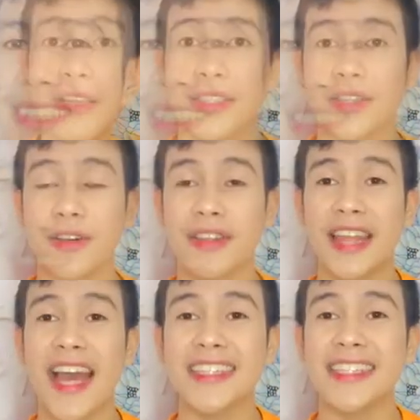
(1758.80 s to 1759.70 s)
So,
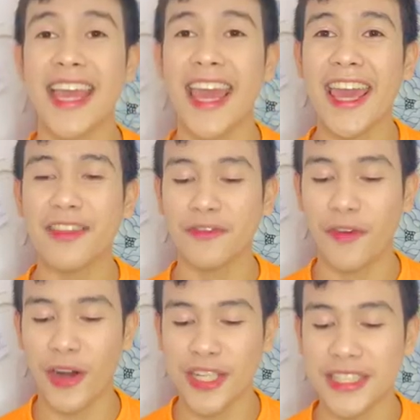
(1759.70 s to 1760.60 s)
that's it
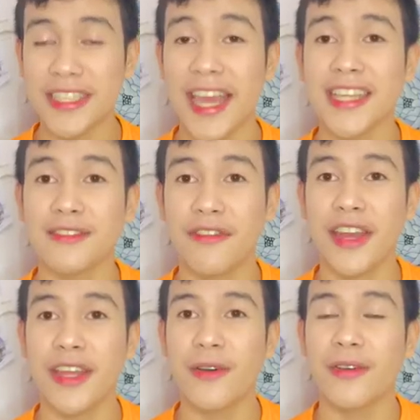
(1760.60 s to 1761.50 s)
for today's
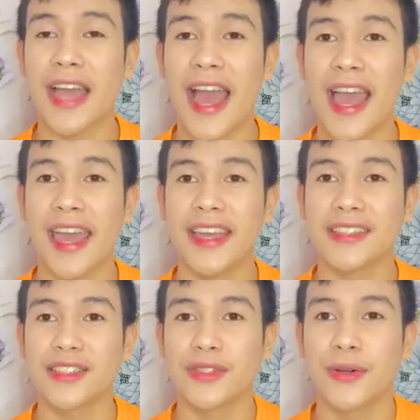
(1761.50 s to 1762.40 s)
video,
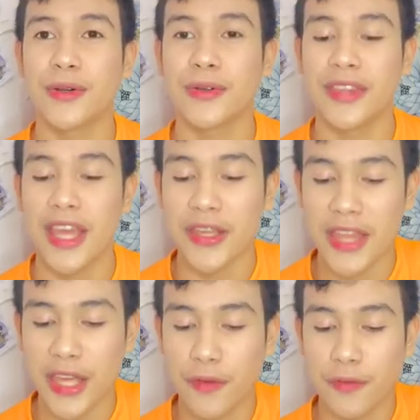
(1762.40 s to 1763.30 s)
guys. So, thank
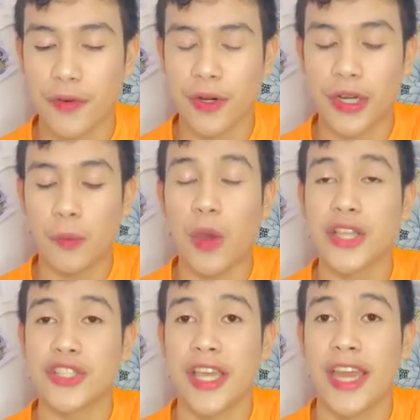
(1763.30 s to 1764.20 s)
you for
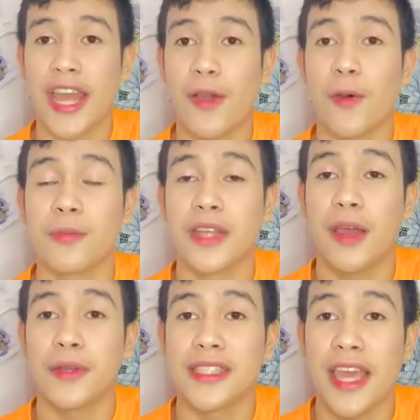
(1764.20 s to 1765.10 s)
watching, and I hope that
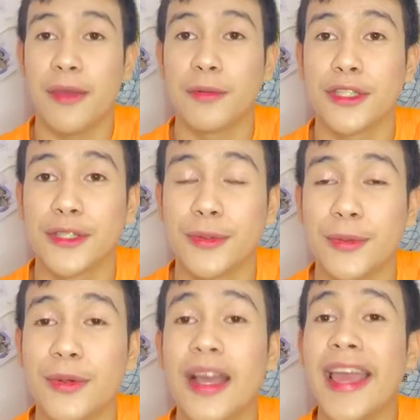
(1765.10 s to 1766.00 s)
I was able to
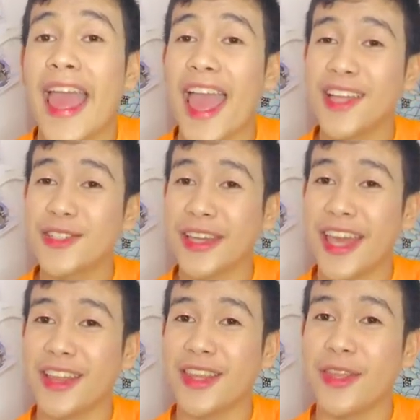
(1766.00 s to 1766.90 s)

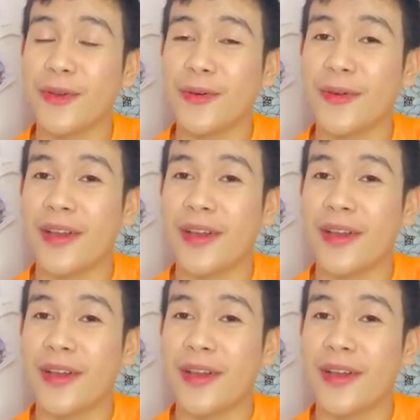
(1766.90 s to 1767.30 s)
educate you